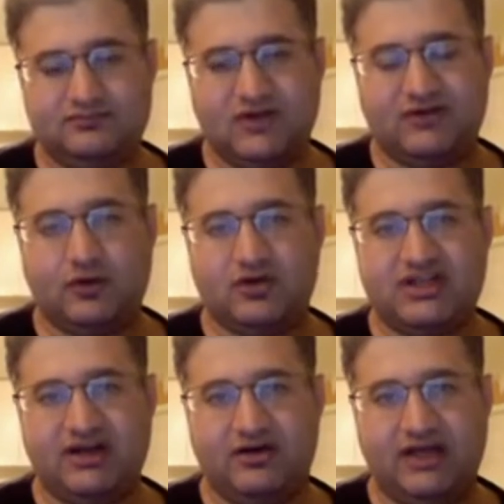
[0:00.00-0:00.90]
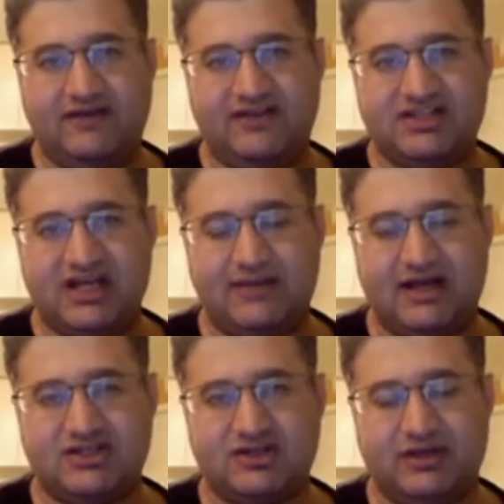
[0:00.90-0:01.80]
course they all gave the same
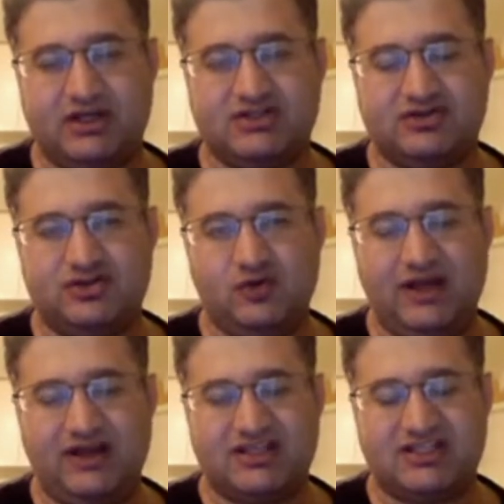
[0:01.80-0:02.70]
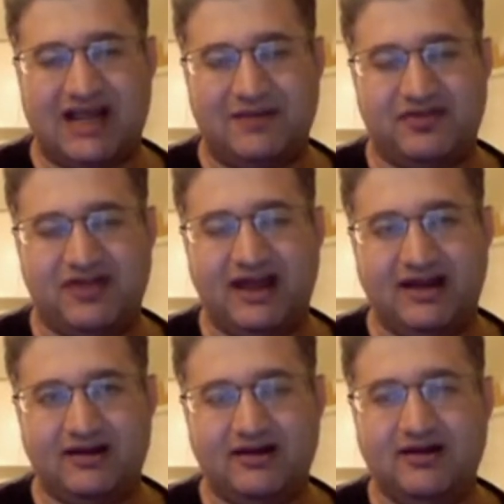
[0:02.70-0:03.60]
answer, because they're doing the same
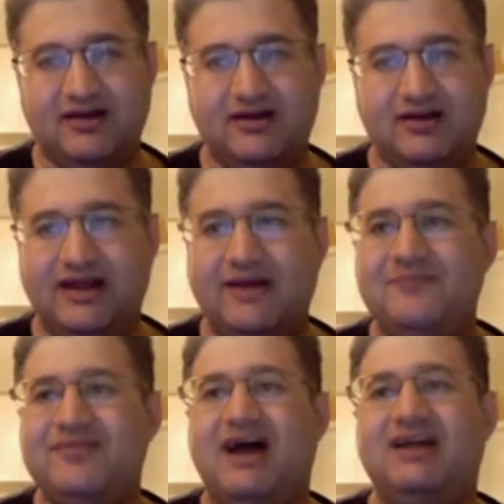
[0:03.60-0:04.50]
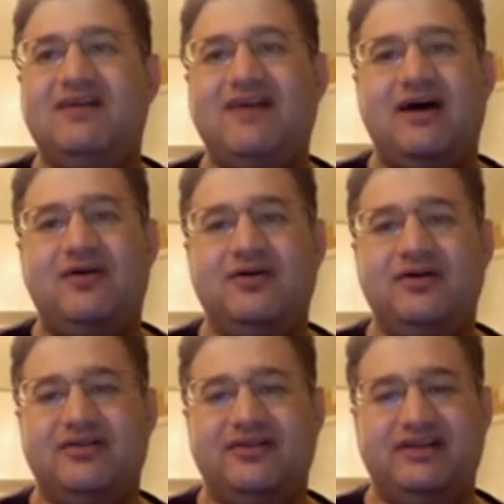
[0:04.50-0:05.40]
thing. Like, I love how
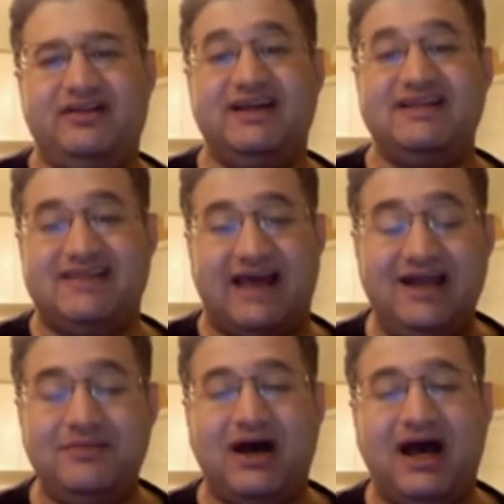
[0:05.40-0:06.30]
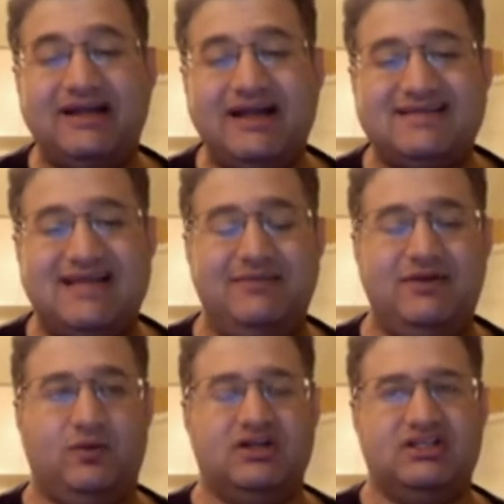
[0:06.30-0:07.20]
the intent behind that
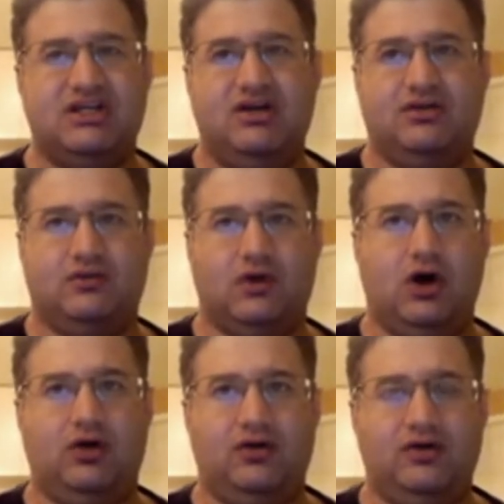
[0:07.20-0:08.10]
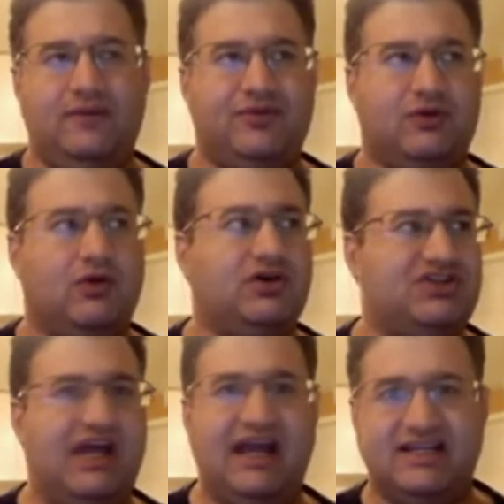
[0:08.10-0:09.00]
statement was they're all
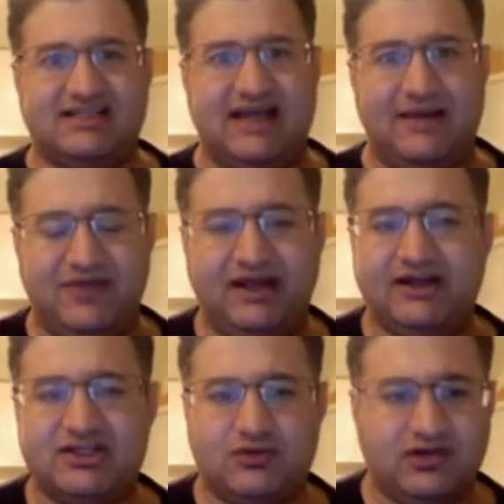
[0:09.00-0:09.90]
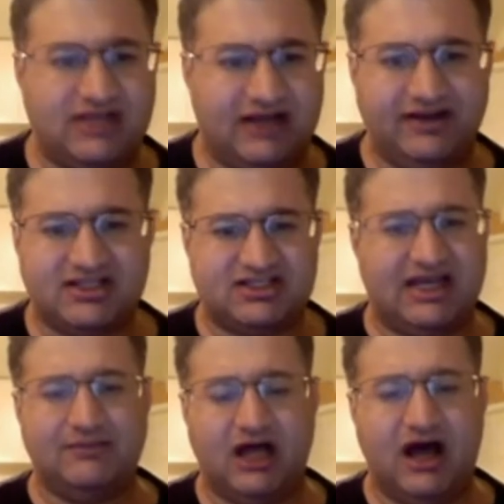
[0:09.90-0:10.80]
saying the same thing because they're all telling the
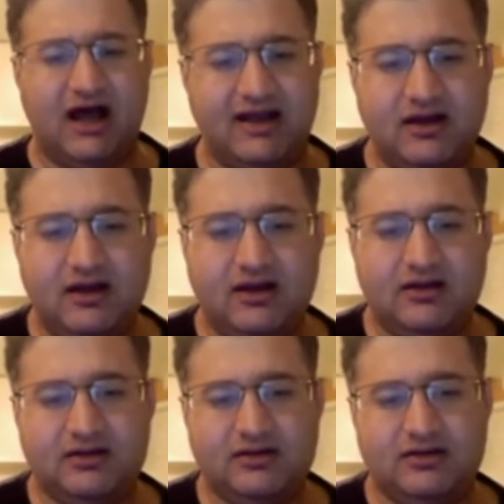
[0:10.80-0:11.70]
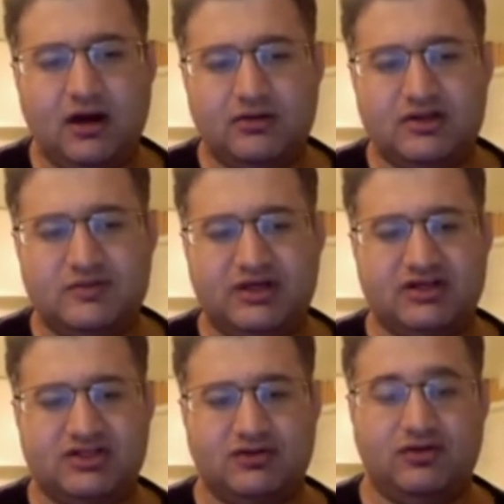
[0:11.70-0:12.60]
same lie. No, it's
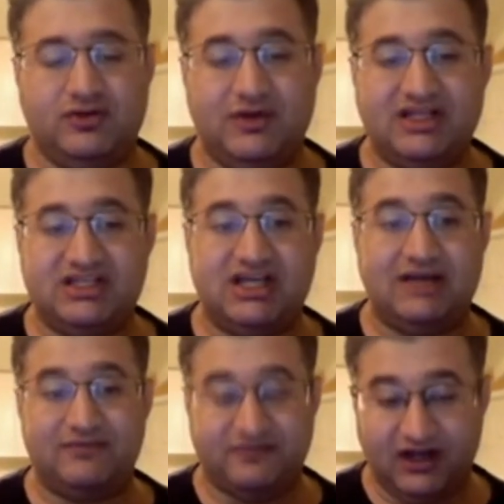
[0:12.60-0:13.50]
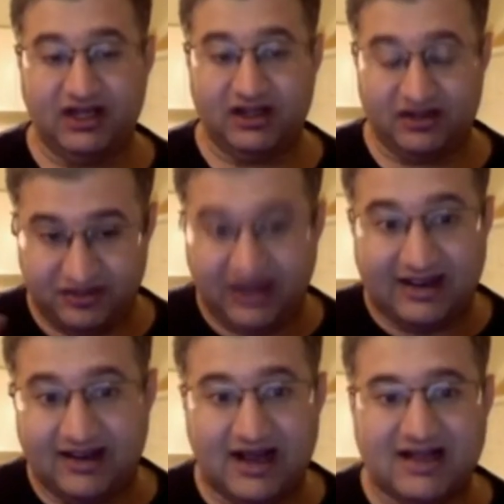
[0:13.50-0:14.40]
because they're all doing the same fucking
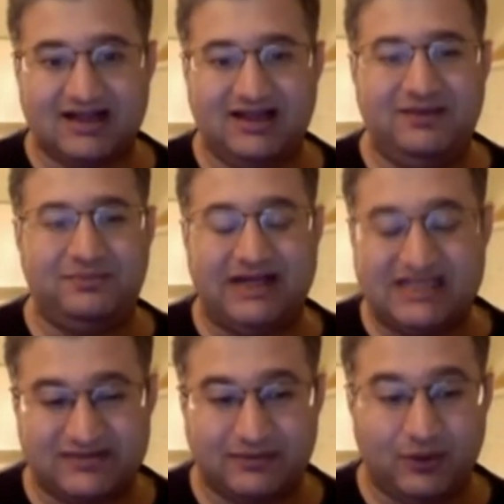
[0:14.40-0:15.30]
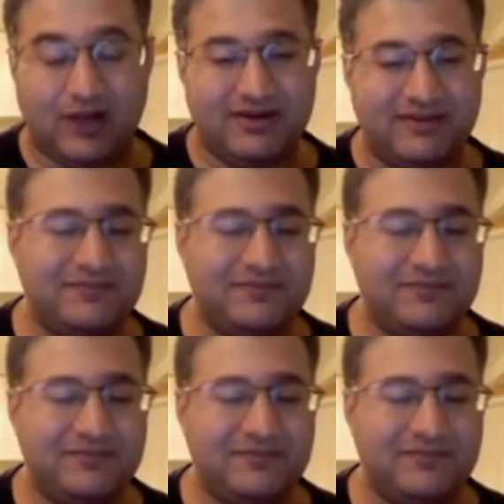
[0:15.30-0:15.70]
thing at the place of employment.